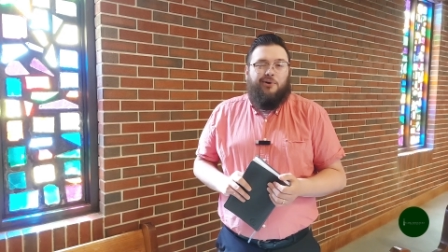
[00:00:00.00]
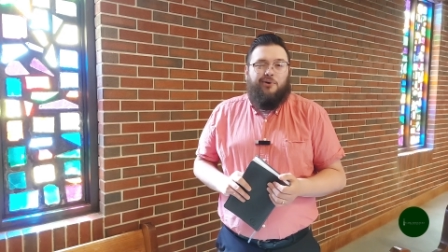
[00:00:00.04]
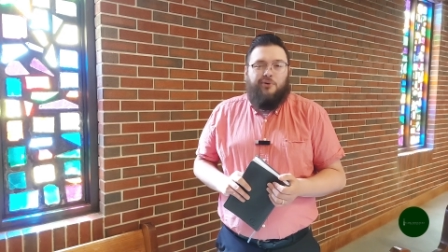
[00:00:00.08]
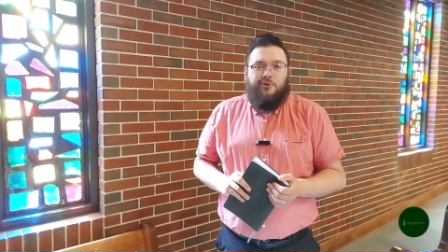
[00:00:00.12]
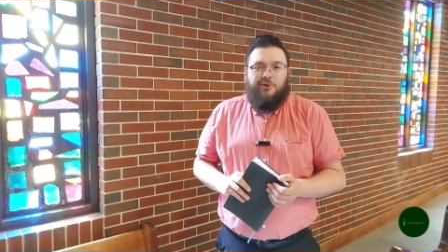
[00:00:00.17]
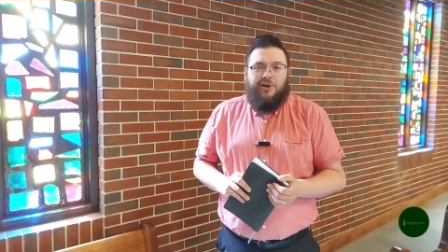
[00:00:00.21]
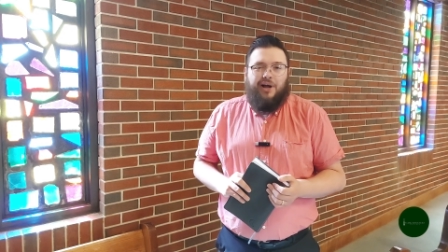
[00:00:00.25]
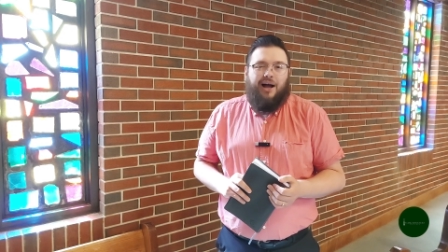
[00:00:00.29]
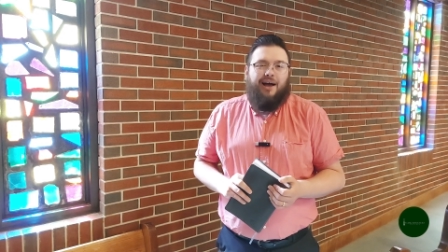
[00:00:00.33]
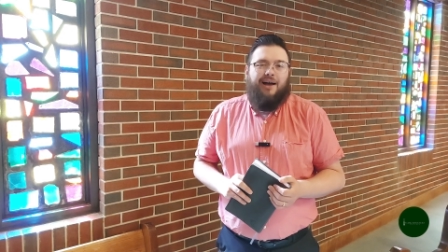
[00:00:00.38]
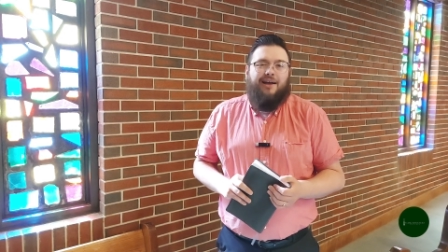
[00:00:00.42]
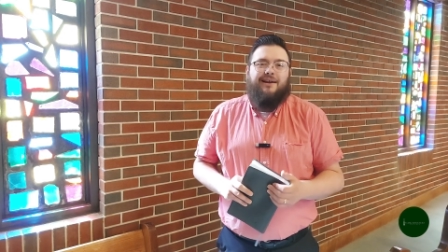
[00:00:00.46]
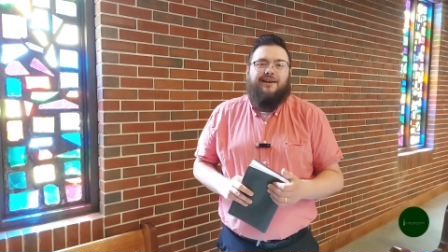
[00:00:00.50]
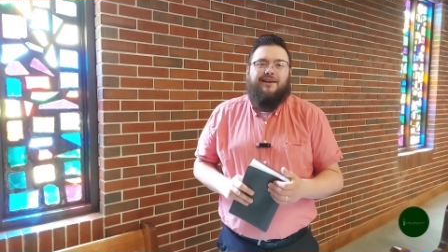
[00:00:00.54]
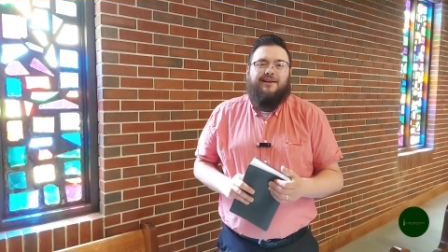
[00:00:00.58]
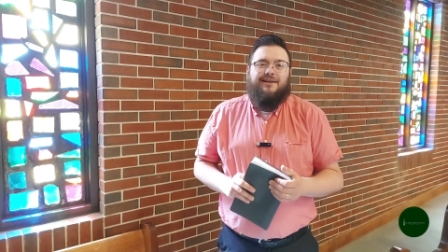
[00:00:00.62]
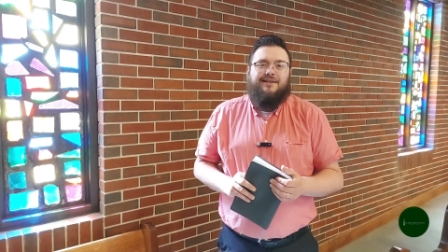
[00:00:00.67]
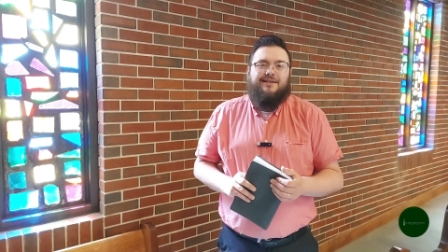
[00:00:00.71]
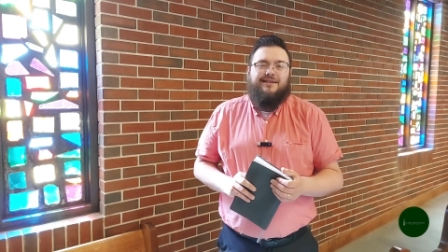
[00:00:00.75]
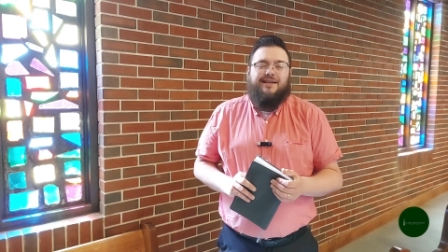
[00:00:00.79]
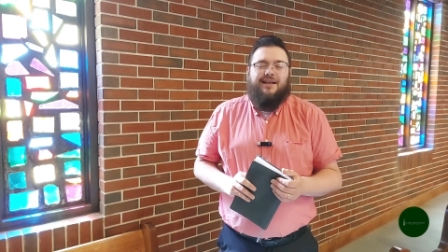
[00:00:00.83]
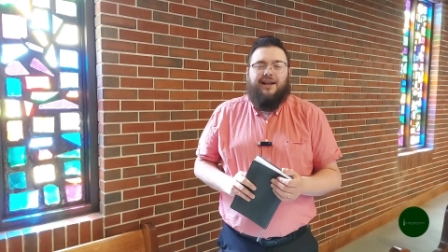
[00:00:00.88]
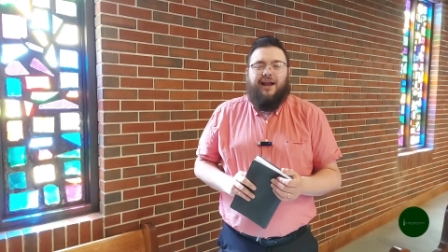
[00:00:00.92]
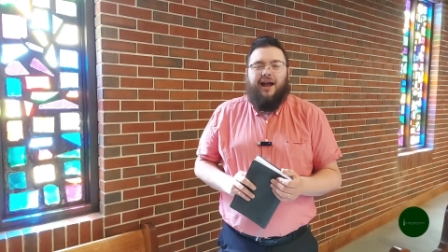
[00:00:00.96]
who God
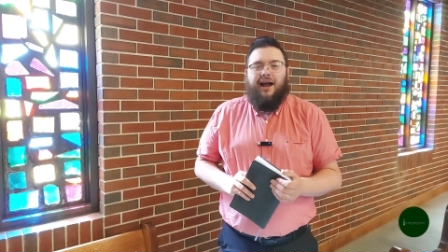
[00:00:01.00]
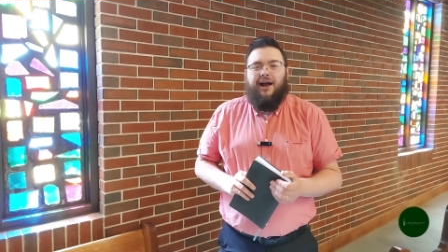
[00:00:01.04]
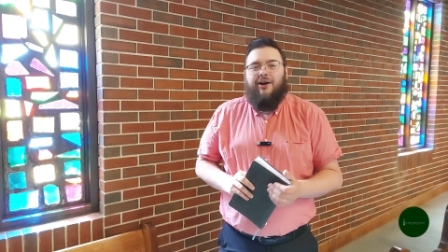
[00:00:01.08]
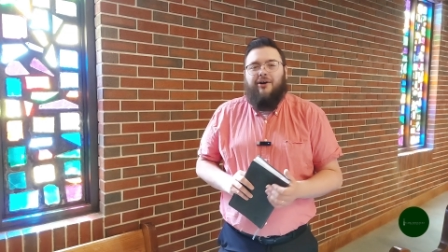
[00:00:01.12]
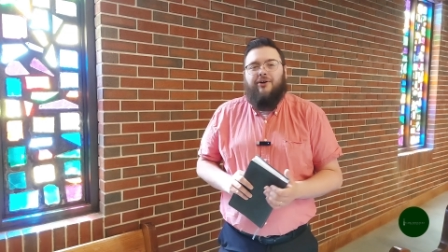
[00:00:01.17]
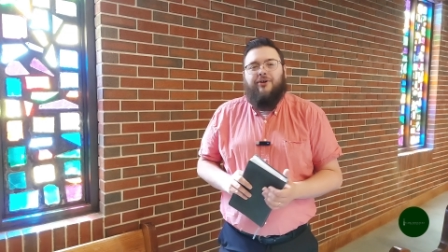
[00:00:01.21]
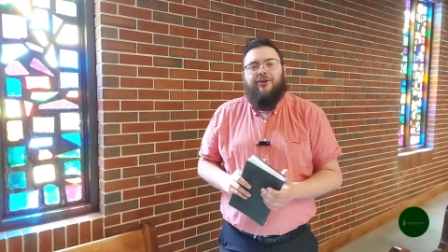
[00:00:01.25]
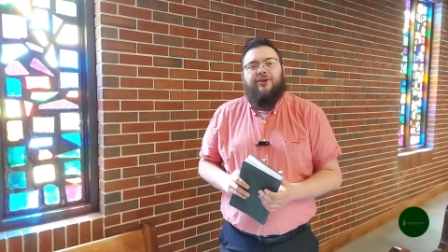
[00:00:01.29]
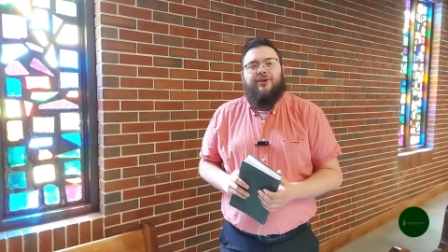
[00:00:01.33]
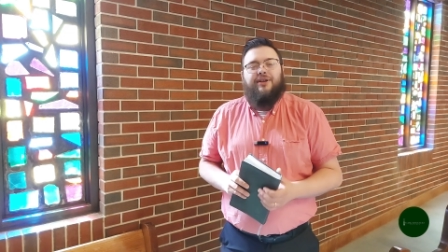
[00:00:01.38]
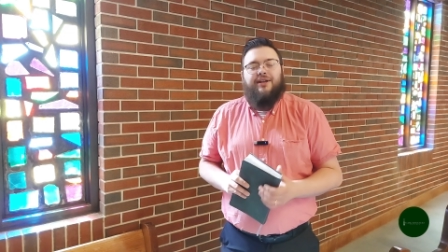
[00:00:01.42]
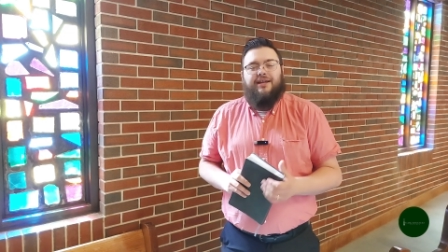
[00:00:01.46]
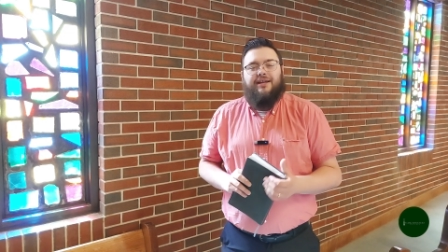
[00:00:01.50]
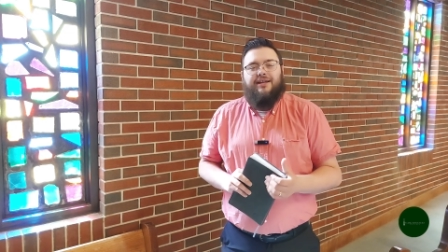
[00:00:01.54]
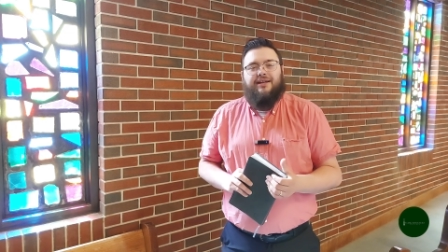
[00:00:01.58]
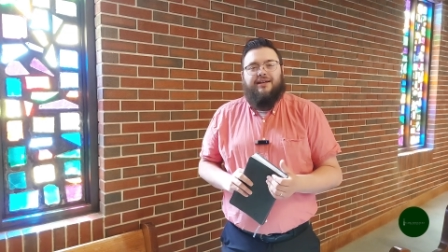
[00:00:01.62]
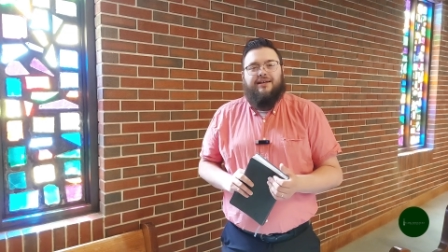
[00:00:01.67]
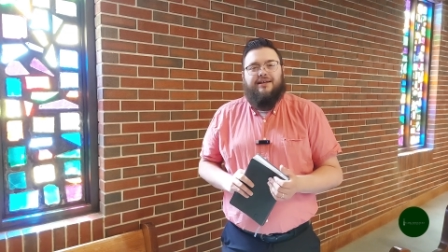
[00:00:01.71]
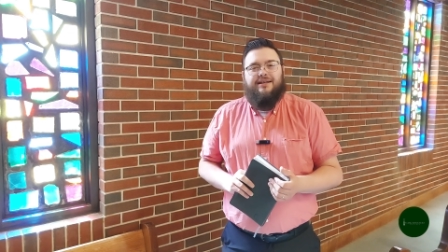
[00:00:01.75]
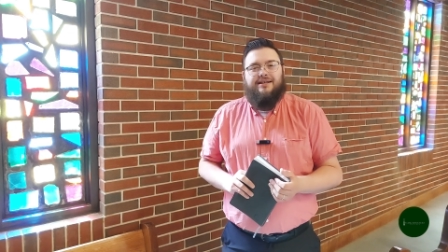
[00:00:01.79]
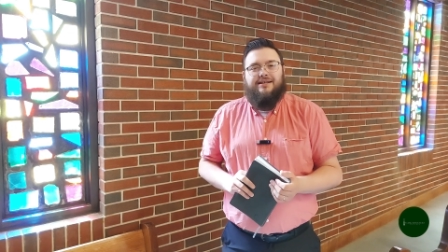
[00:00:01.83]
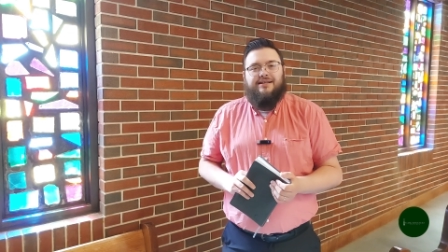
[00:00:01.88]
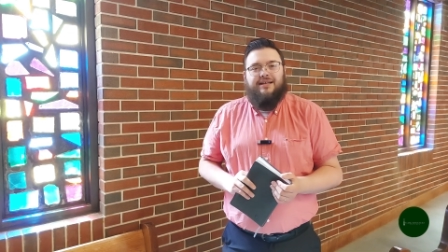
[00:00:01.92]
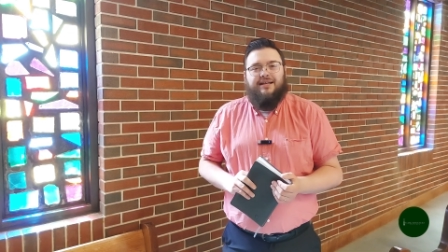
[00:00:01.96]
is and how good
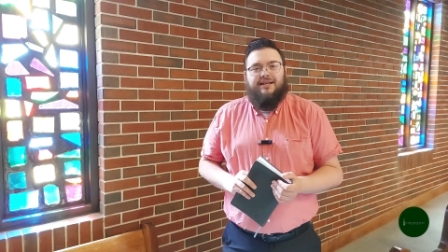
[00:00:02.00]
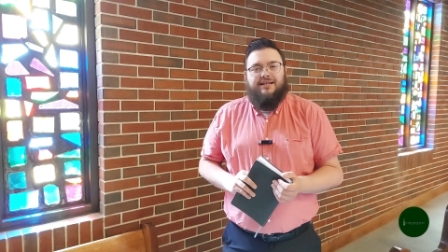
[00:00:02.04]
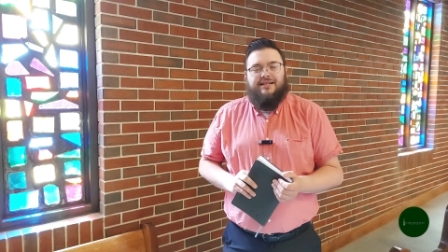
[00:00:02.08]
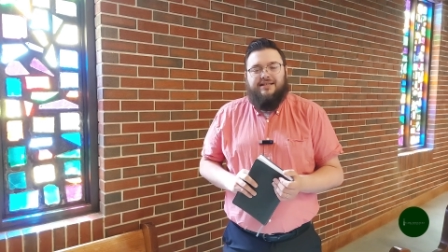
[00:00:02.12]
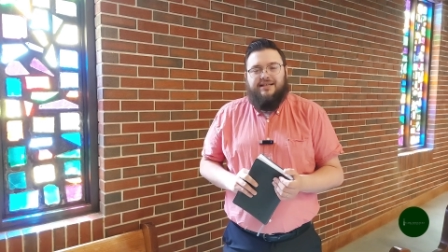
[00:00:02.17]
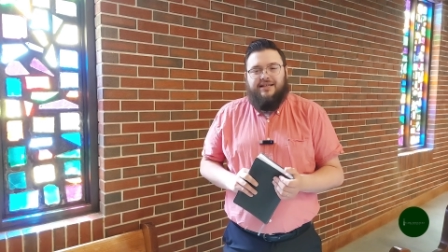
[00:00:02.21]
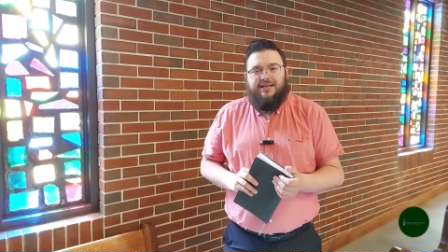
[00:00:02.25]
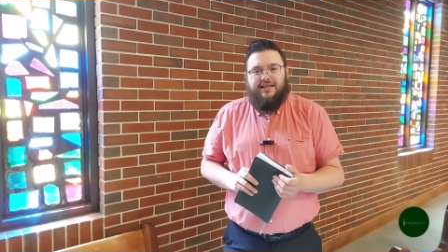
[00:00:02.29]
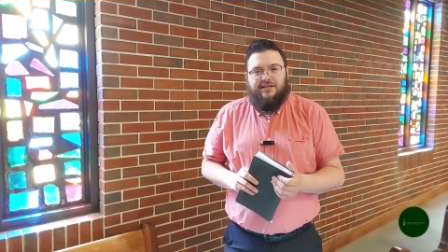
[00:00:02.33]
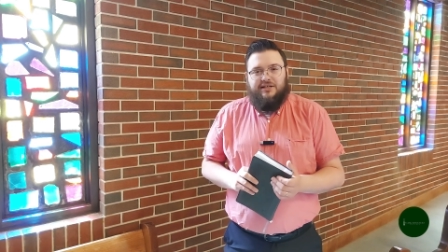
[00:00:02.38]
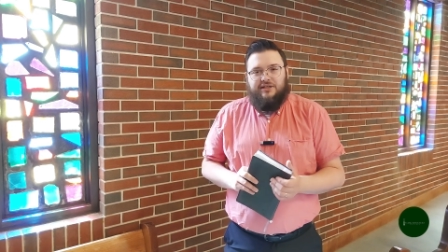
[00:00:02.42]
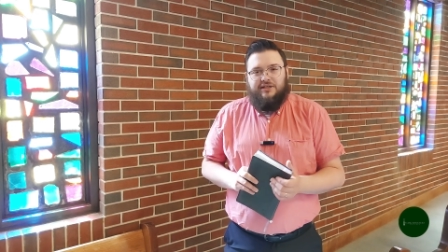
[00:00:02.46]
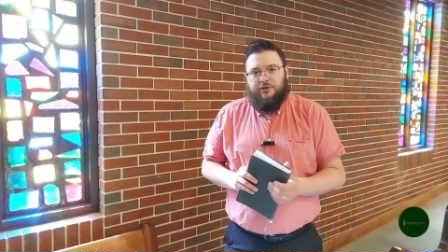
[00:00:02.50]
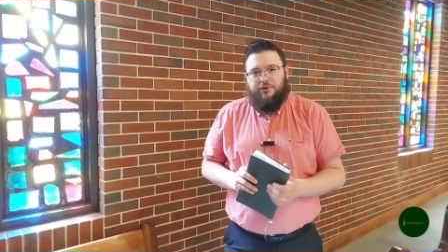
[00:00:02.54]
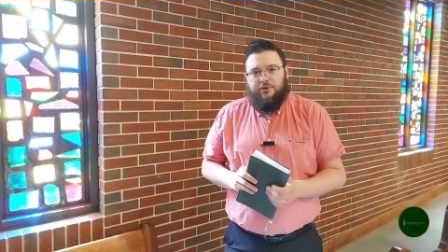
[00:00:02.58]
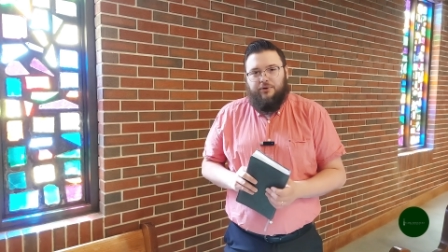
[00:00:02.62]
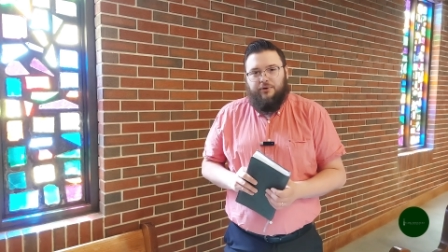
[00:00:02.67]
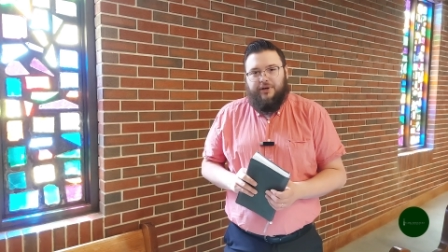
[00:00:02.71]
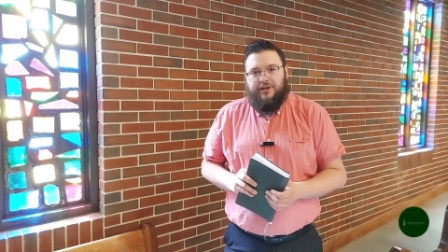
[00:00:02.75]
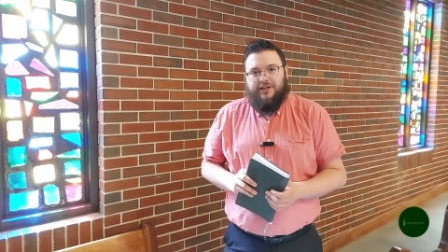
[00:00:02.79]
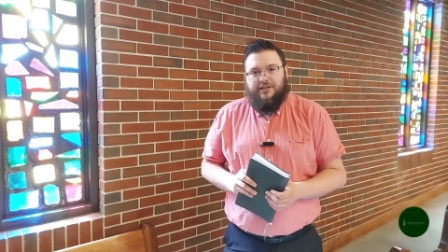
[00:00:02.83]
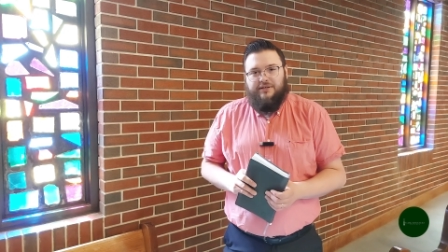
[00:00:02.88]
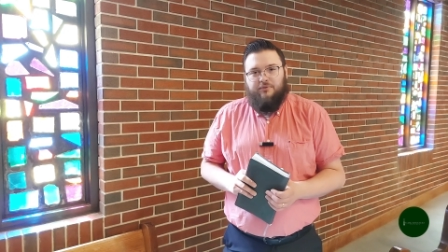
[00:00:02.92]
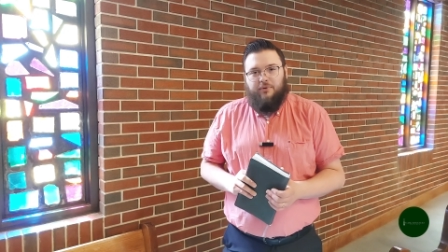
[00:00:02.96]
He is and see His
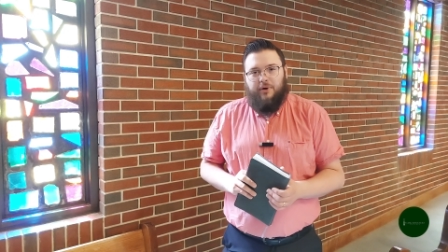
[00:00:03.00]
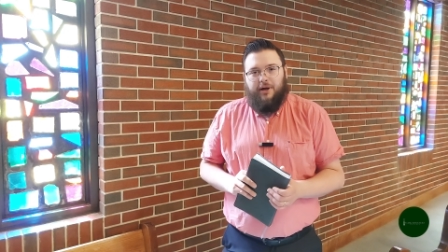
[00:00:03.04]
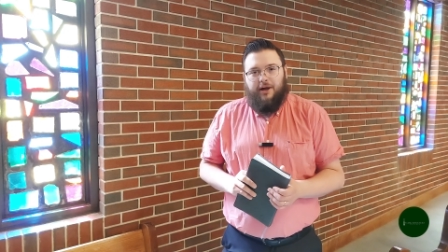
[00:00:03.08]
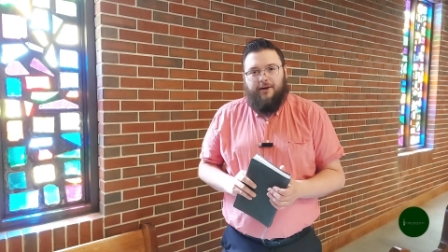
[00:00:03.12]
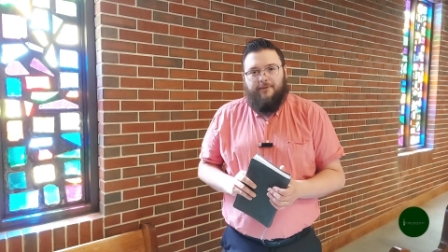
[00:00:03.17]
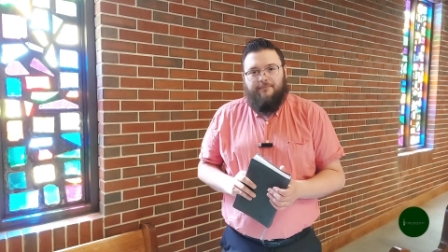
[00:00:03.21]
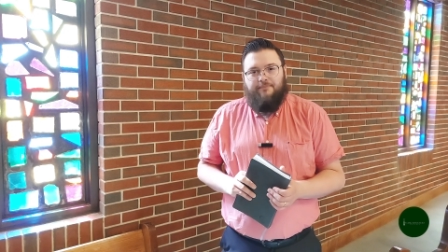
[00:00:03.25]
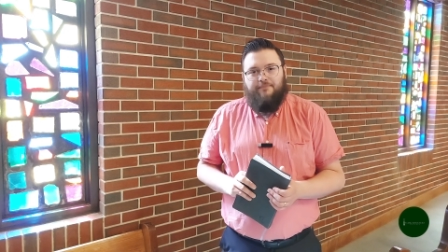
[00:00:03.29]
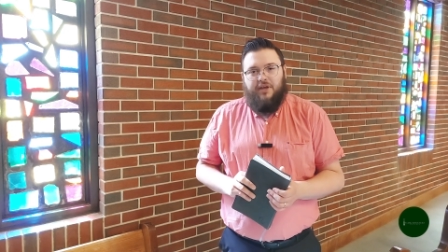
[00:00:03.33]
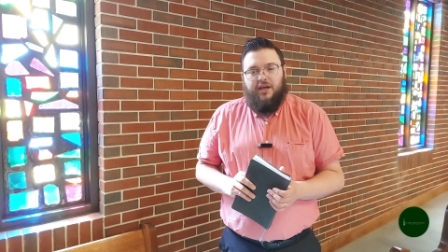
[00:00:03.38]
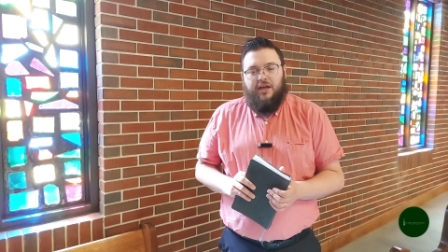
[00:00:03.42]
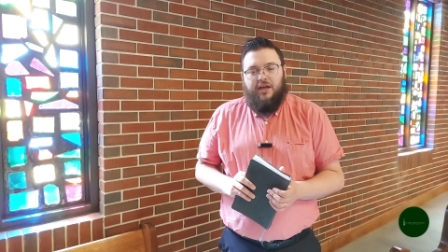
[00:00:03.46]
glory as well.